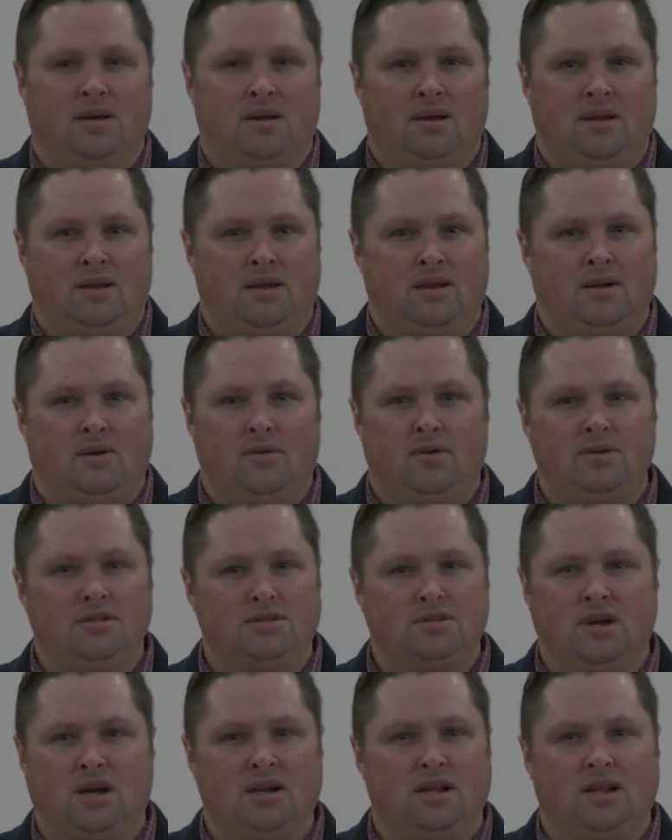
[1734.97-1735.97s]
You know,
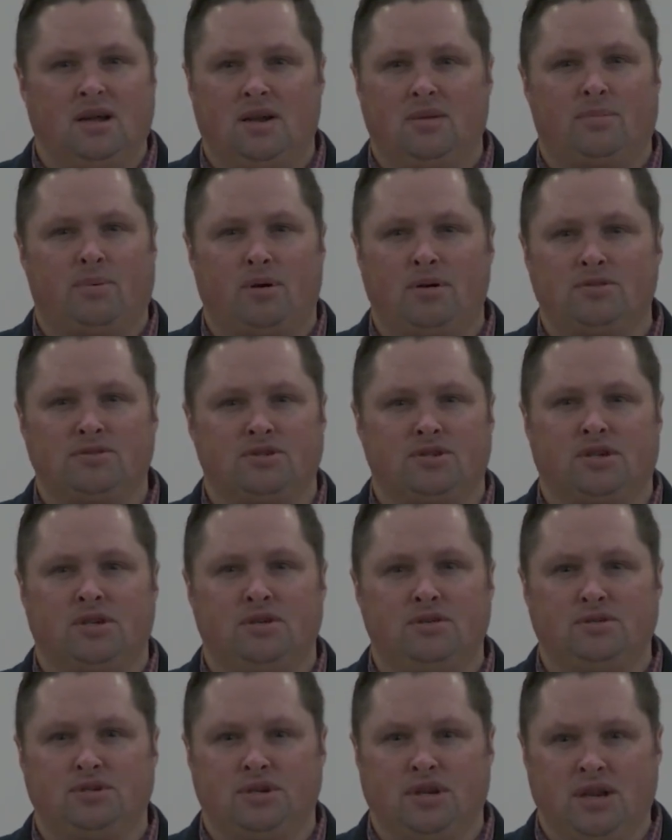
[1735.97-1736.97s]
there's not a lot of
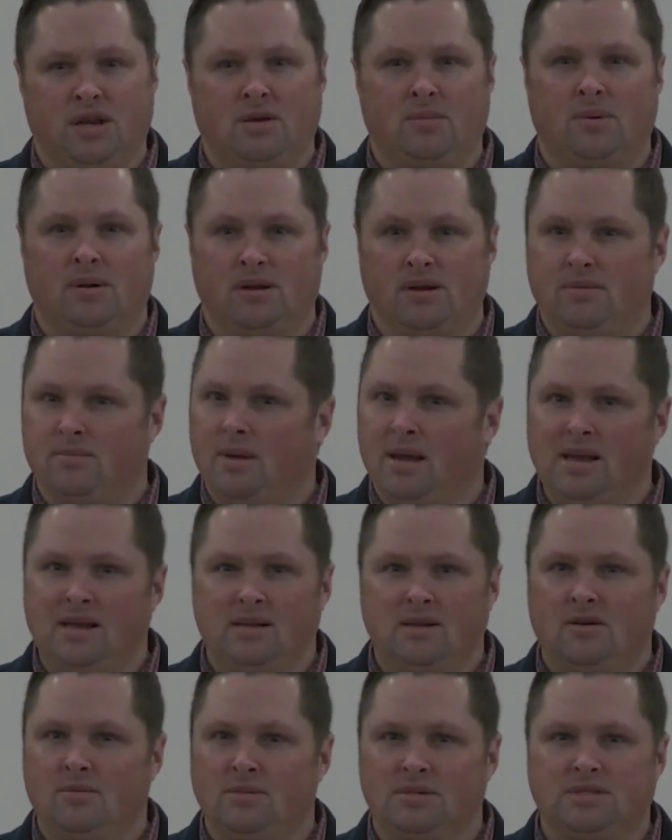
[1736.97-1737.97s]
persecution here, but make
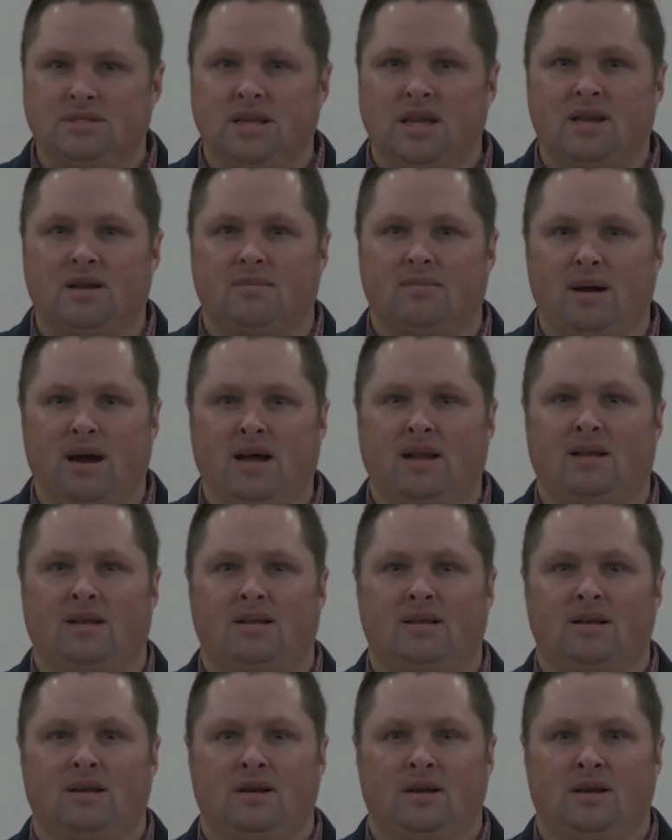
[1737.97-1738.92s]
no mistake about it.